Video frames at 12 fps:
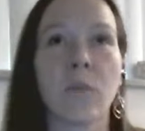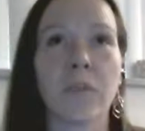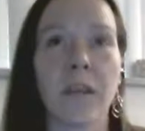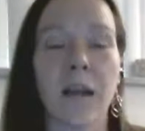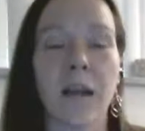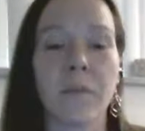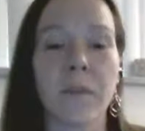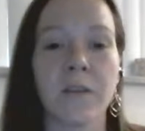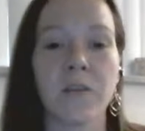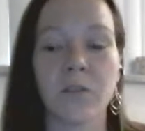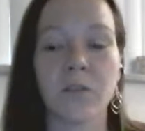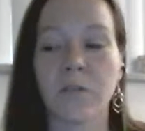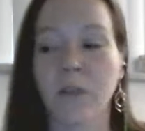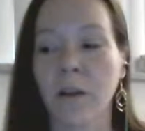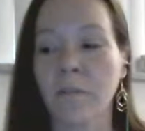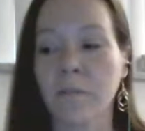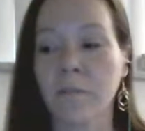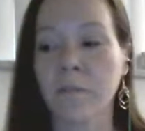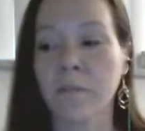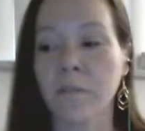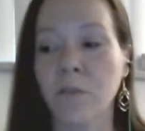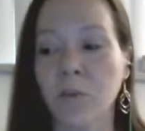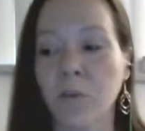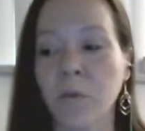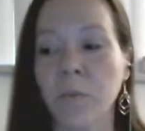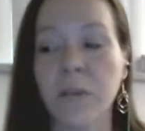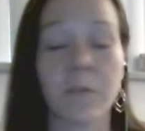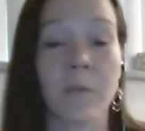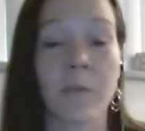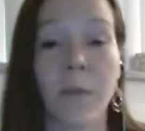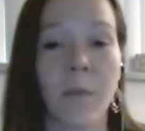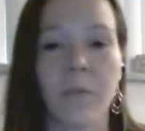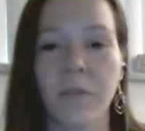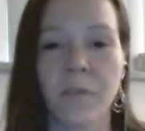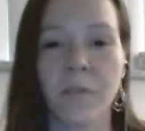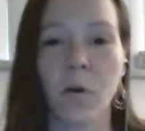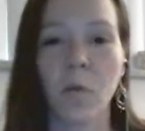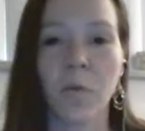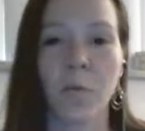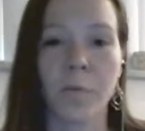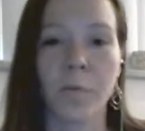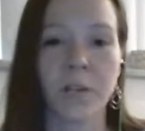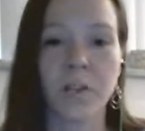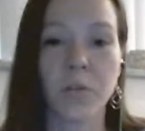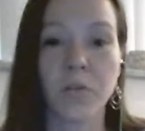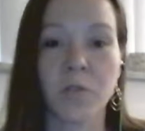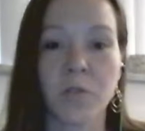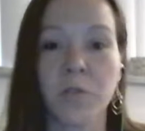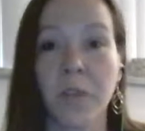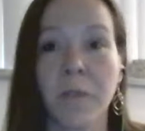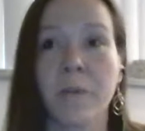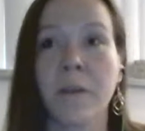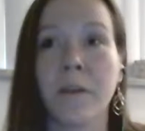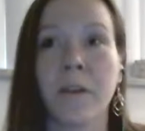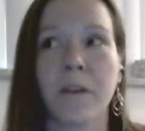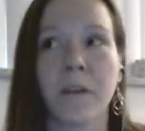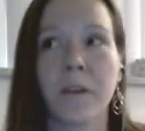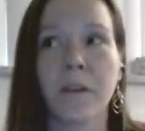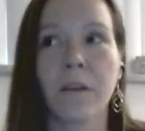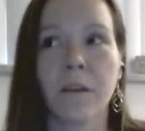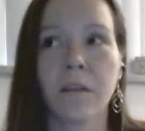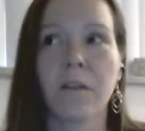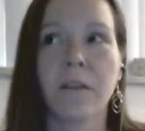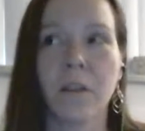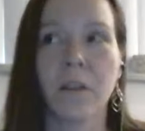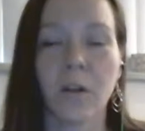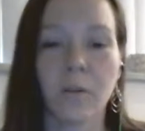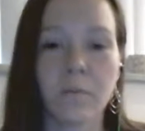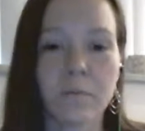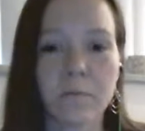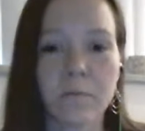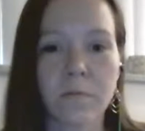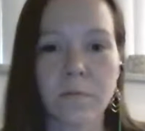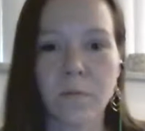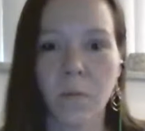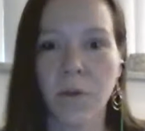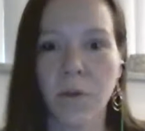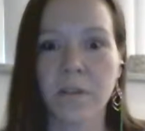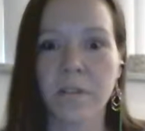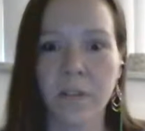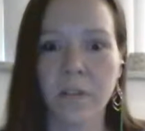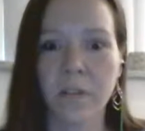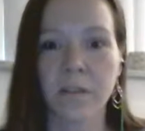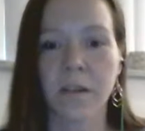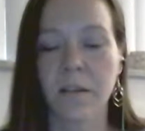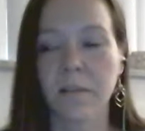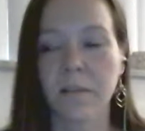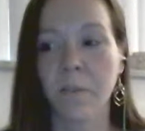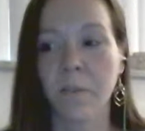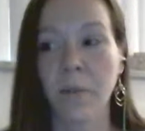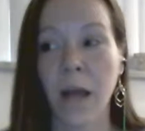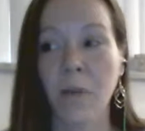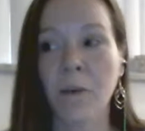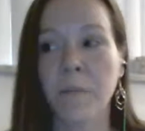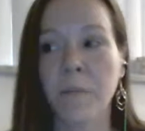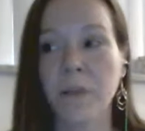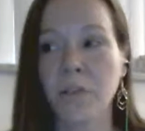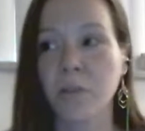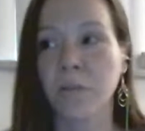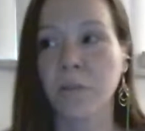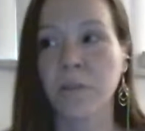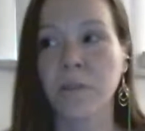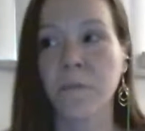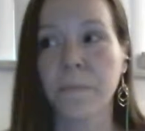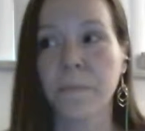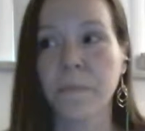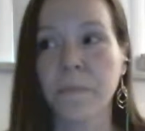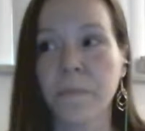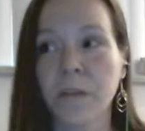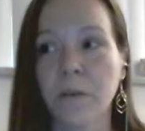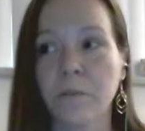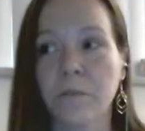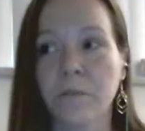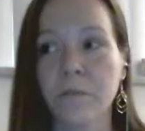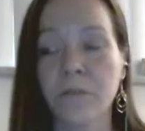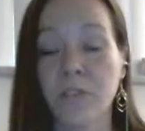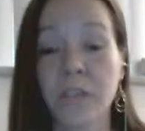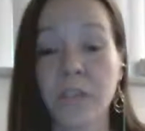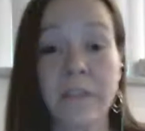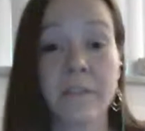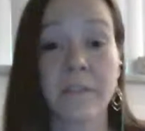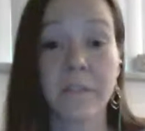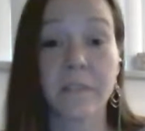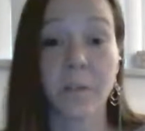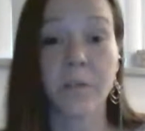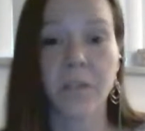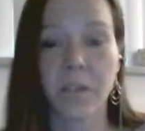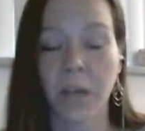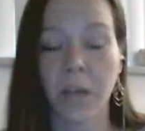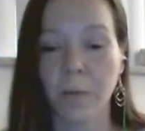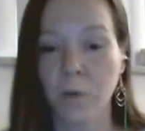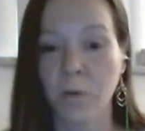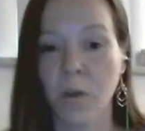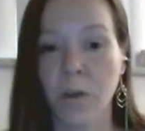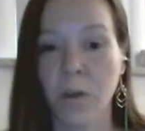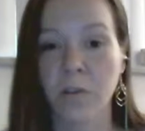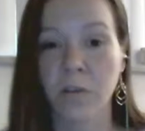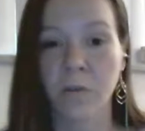I made sure to do, because my mom was never open with me because she was too timid and, didn't want to discuss that kind of stuff. But I want to make sure that, she at least has someone she can come to and talk to.